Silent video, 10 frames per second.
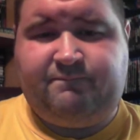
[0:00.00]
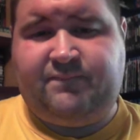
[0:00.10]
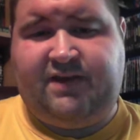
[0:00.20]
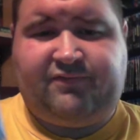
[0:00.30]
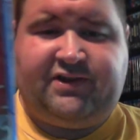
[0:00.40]

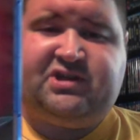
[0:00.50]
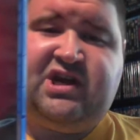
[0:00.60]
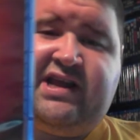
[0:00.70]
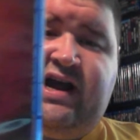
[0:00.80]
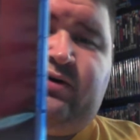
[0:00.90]
definitely
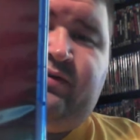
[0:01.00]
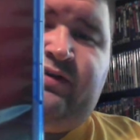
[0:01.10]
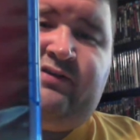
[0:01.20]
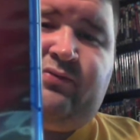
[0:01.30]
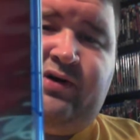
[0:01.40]
check out
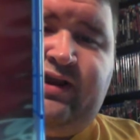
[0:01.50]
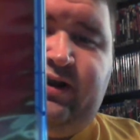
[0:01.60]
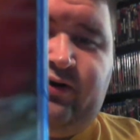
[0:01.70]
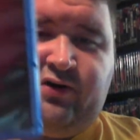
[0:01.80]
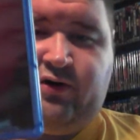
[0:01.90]
this one
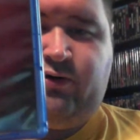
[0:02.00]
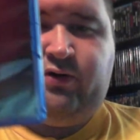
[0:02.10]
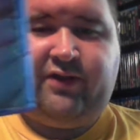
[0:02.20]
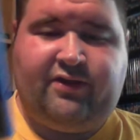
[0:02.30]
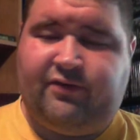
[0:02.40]
here, Girl
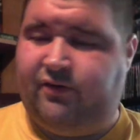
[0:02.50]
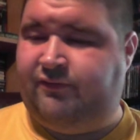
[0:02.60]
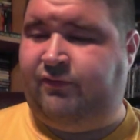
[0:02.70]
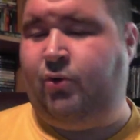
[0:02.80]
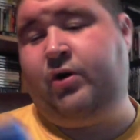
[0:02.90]
on the Third
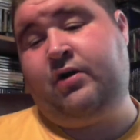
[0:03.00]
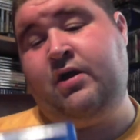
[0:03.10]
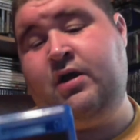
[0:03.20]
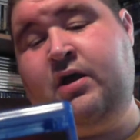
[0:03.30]
Floor.